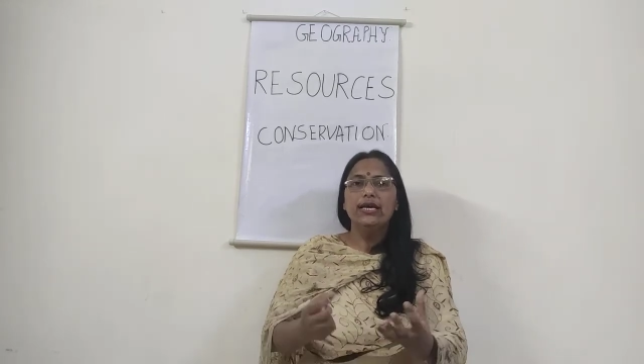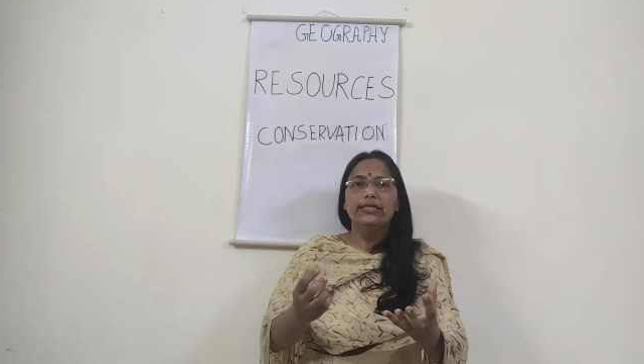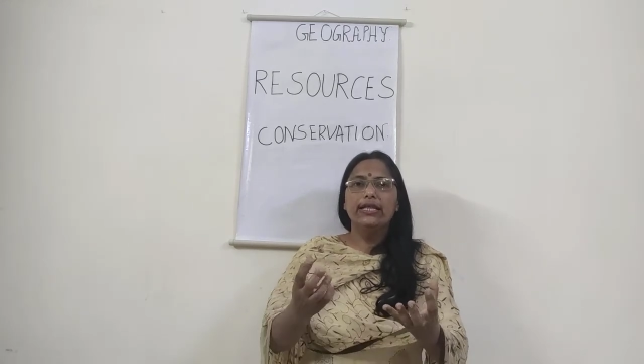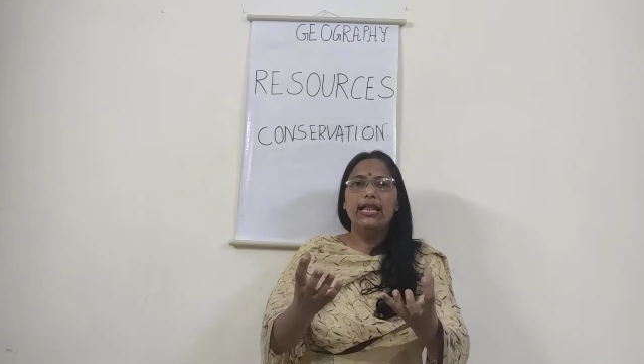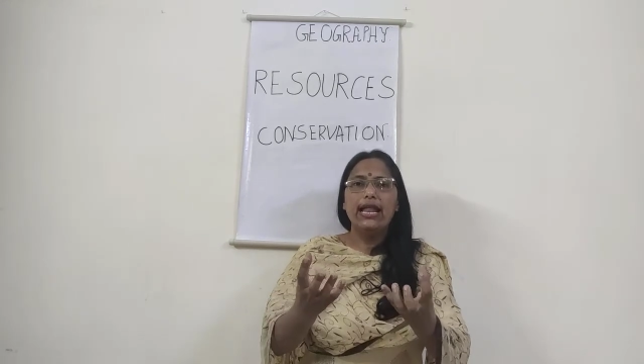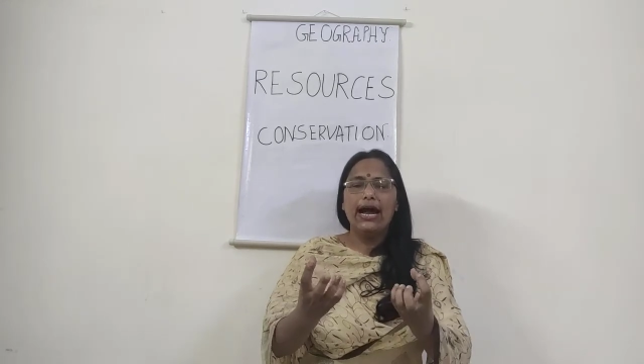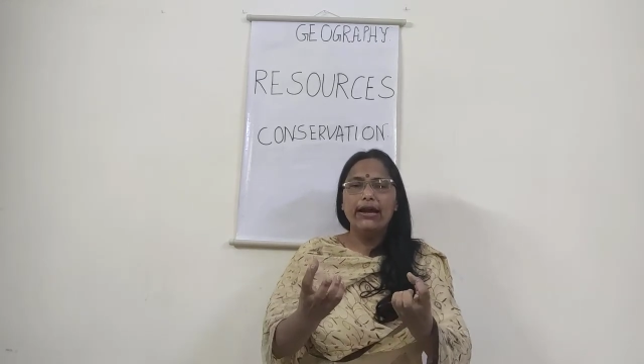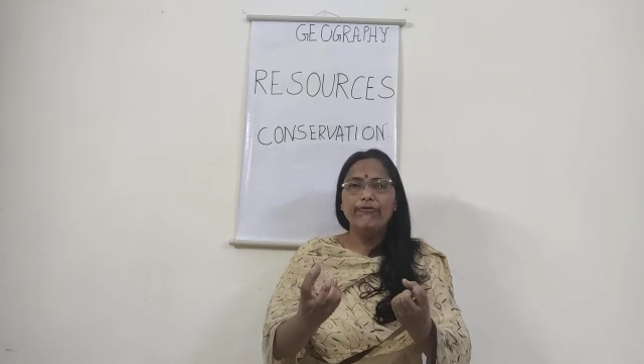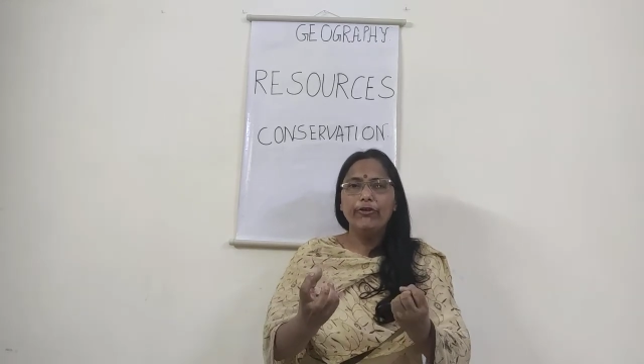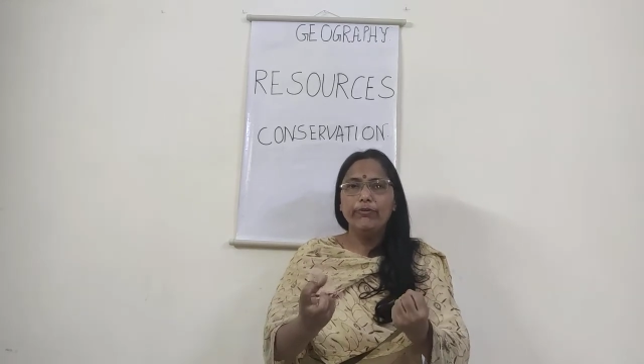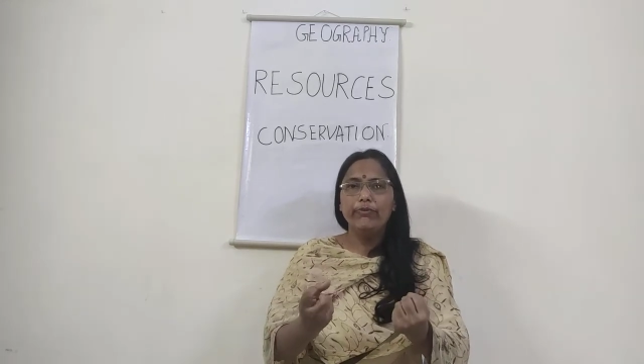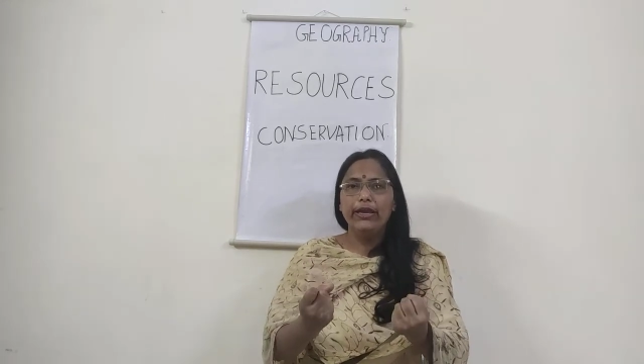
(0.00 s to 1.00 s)
the land
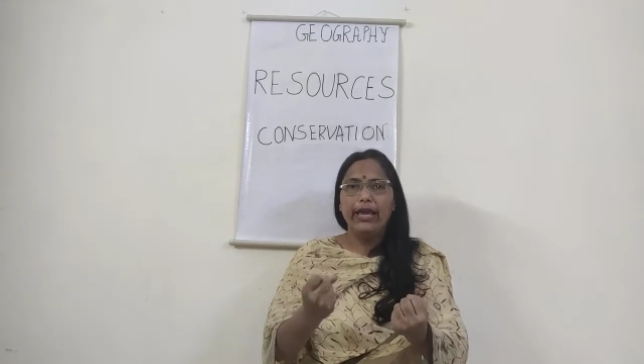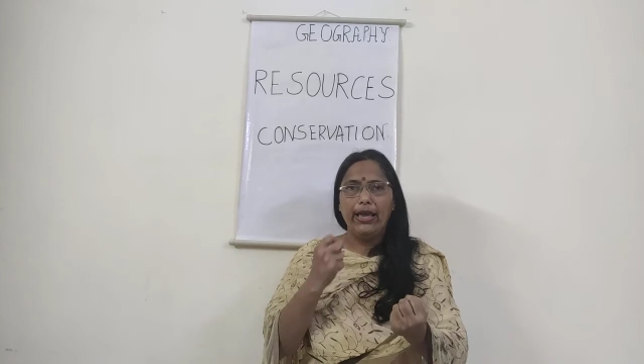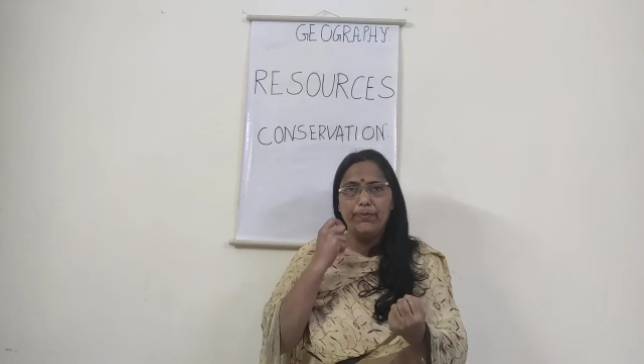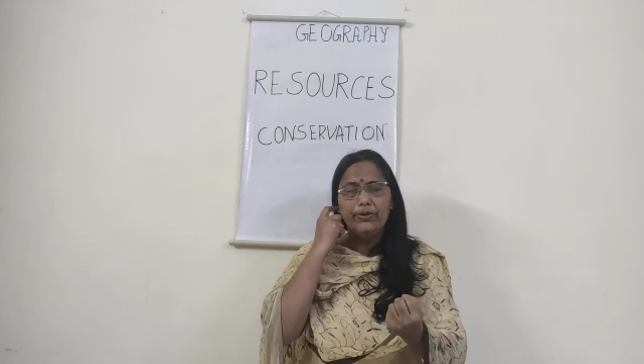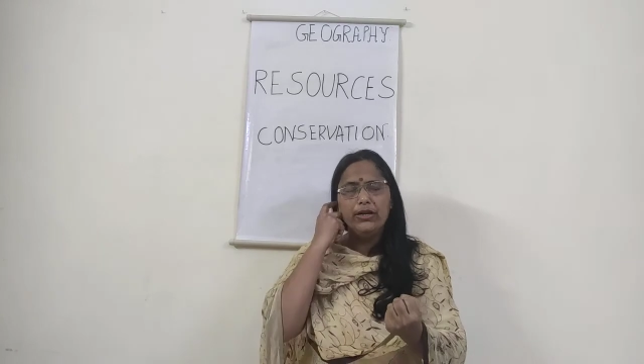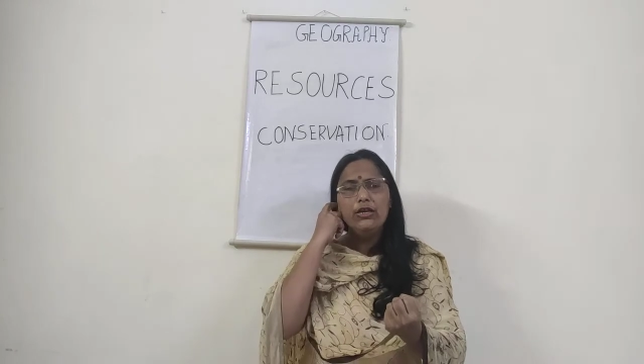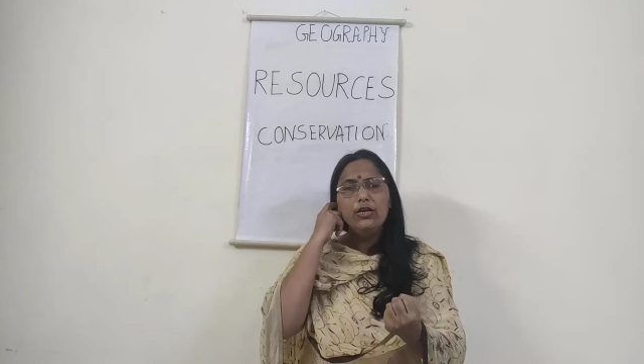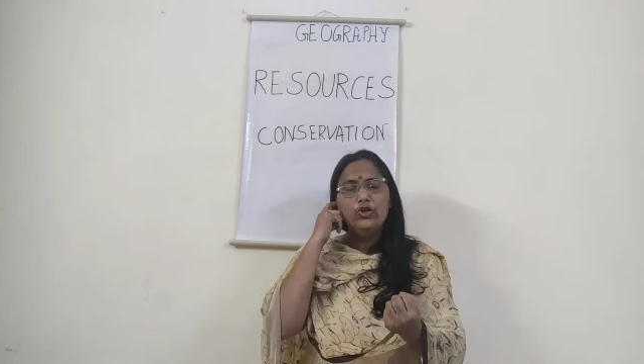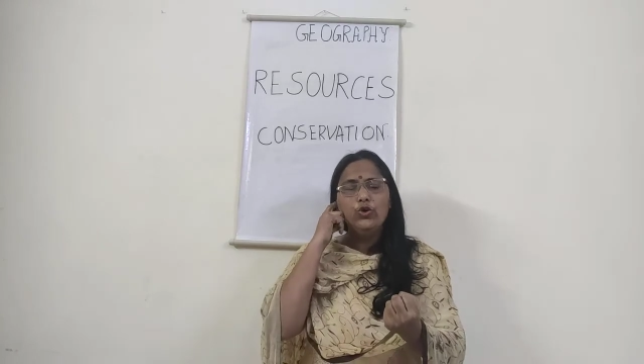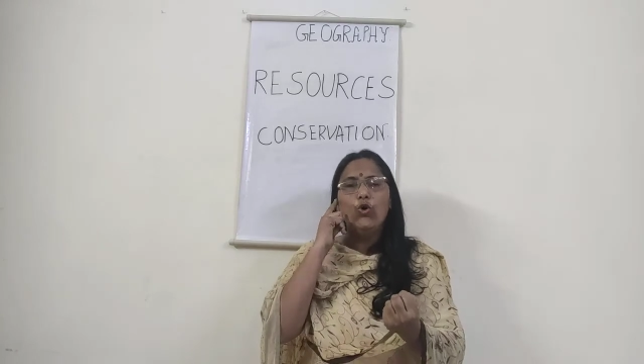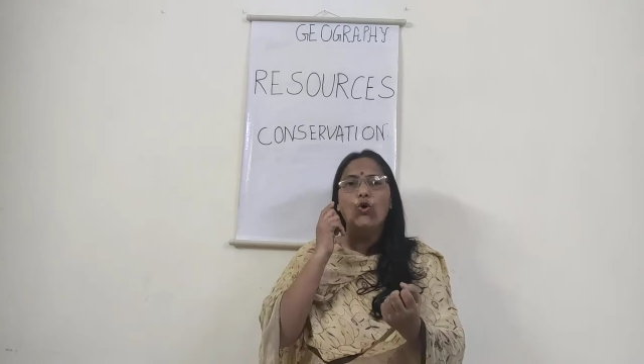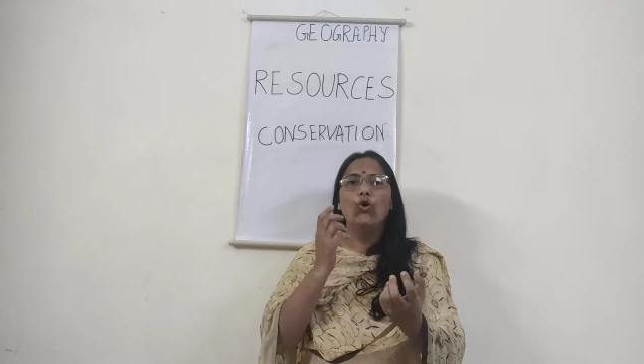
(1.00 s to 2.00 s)
will be able
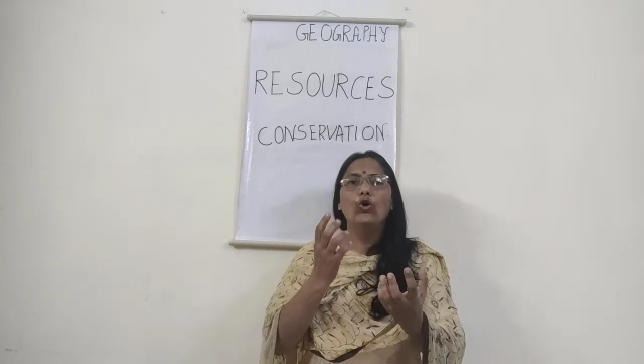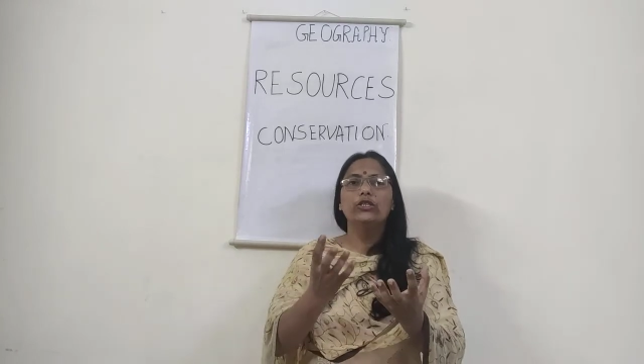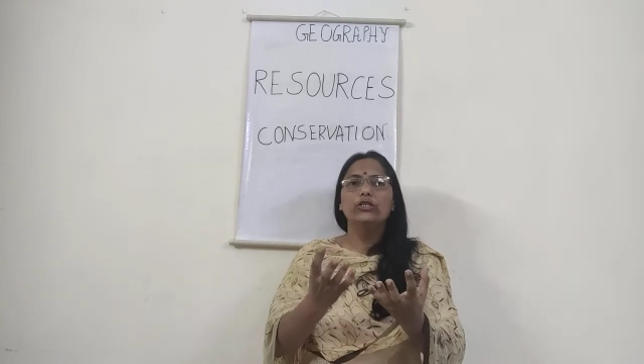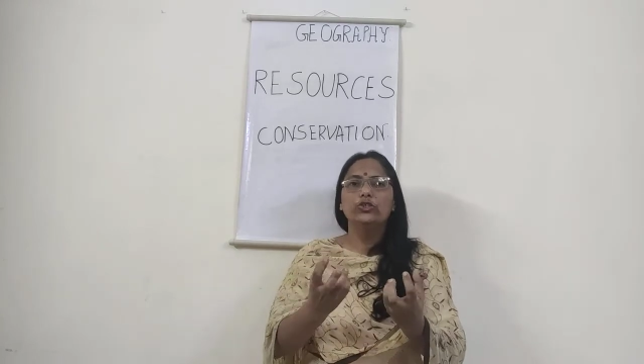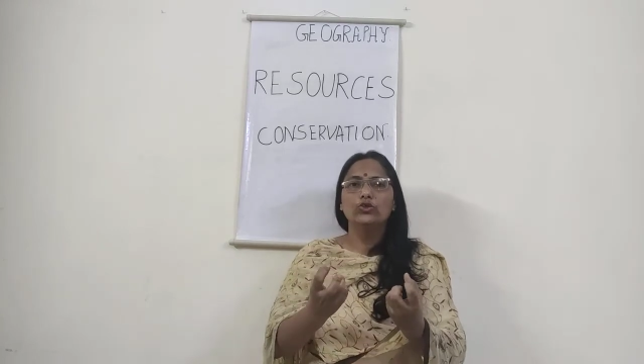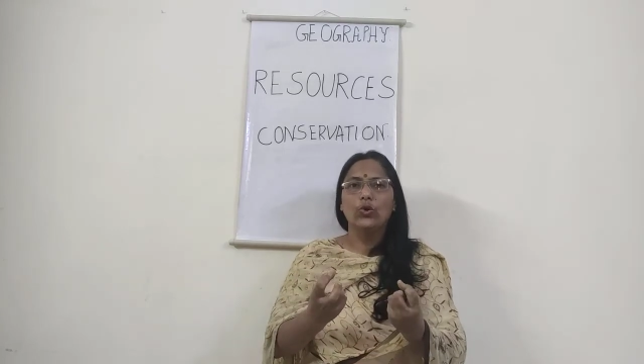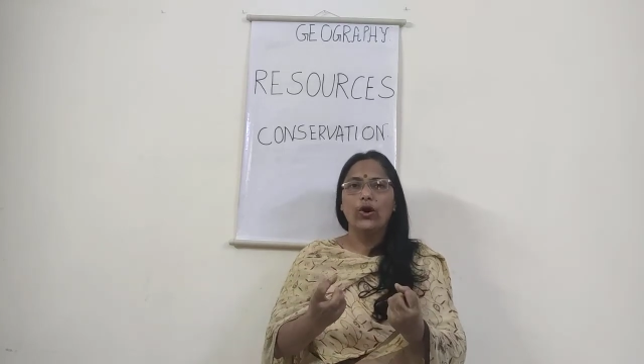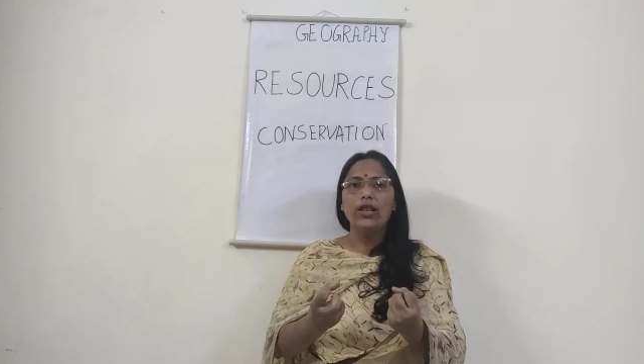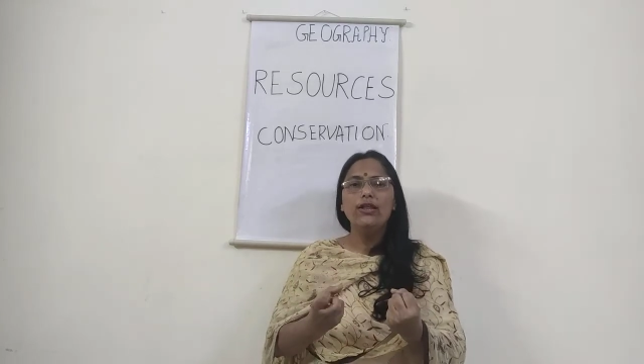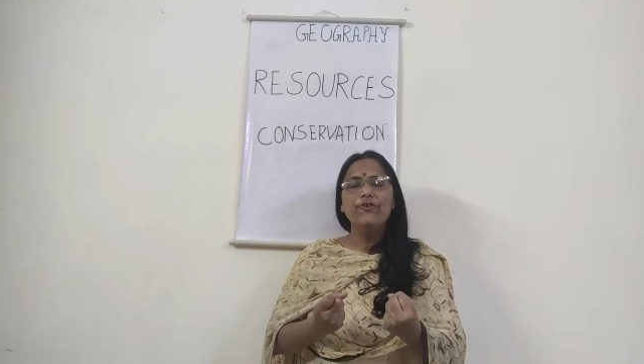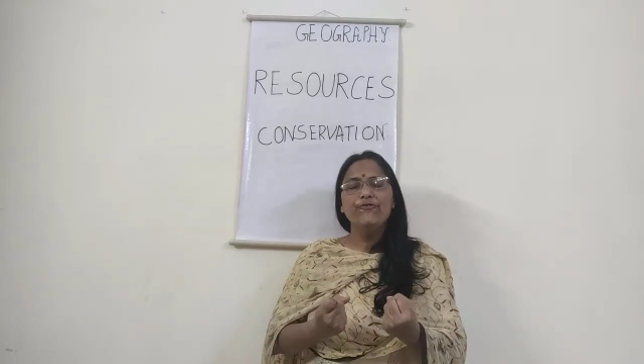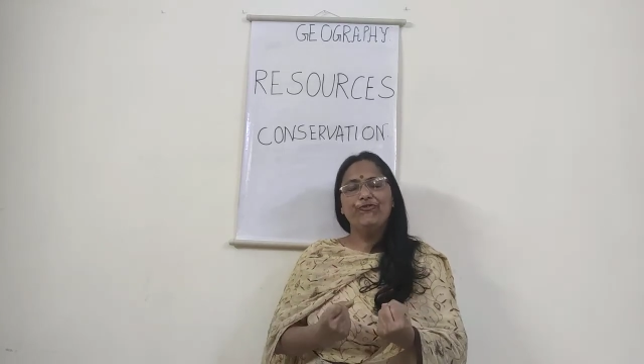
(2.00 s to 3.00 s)
to hold the soil
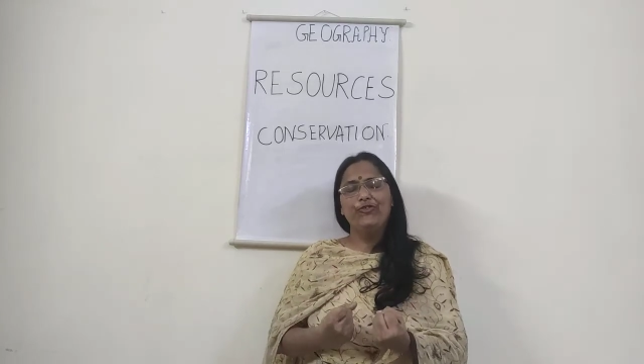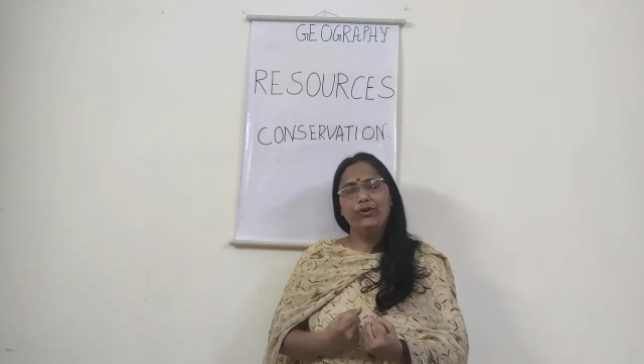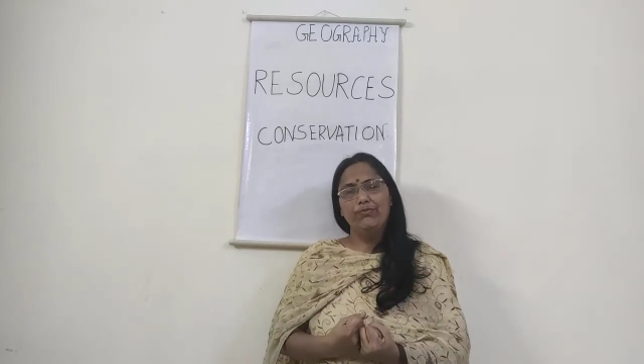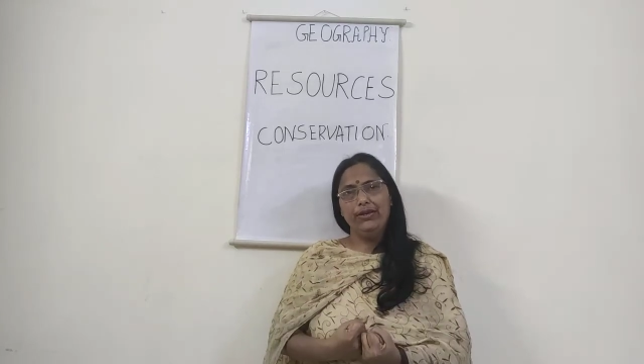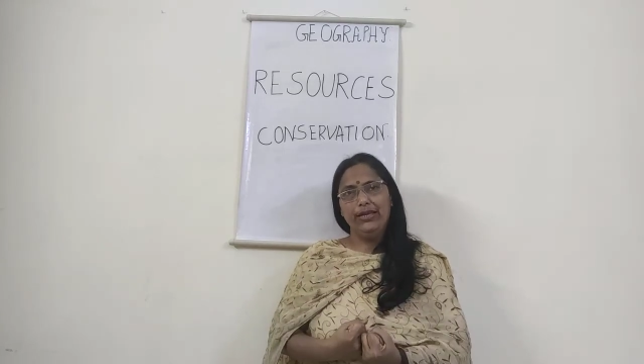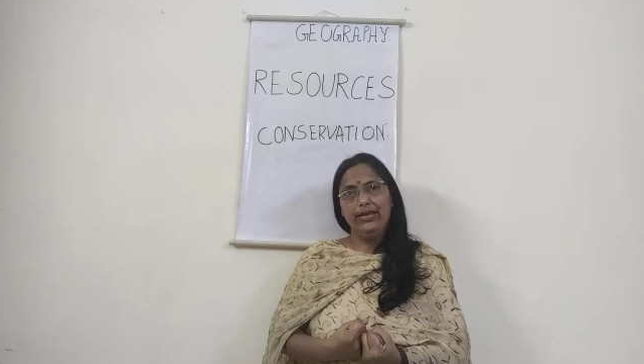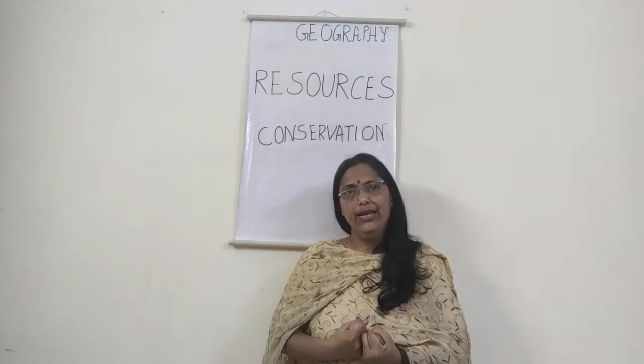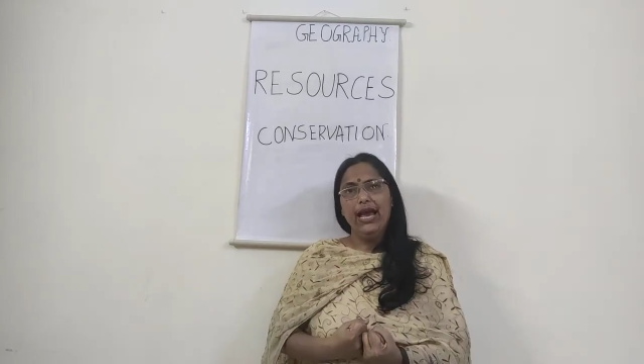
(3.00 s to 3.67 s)
firmly,